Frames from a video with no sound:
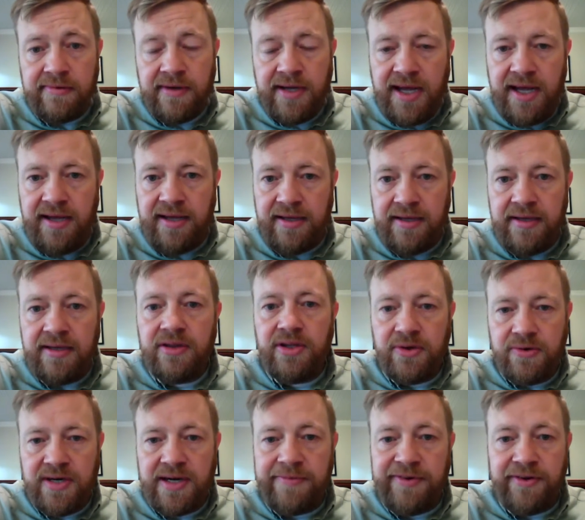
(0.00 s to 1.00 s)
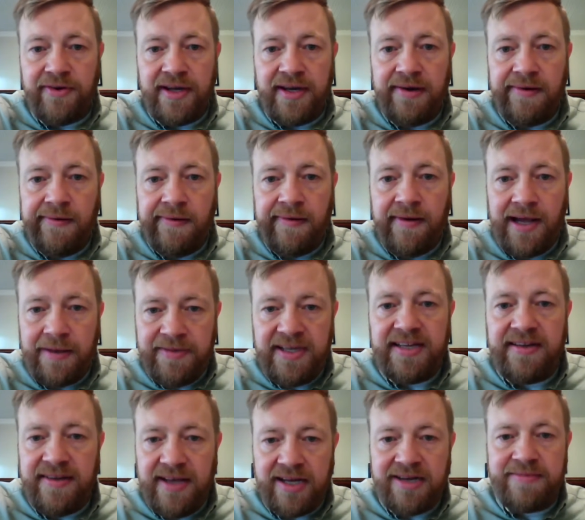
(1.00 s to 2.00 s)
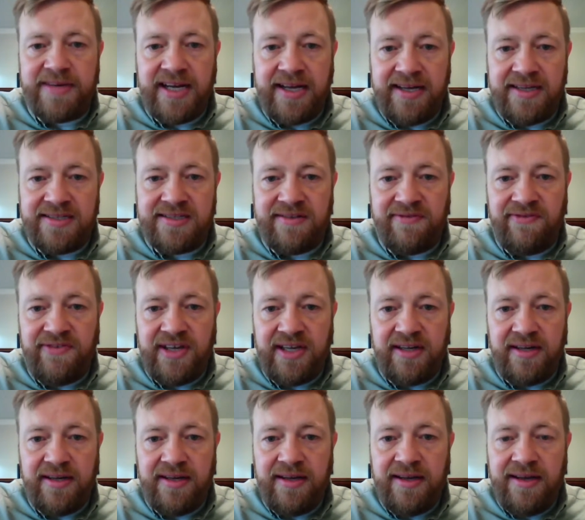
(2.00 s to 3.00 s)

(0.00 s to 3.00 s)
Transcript: Hey, look what I'm doing. I'm getting down on my hands and feet.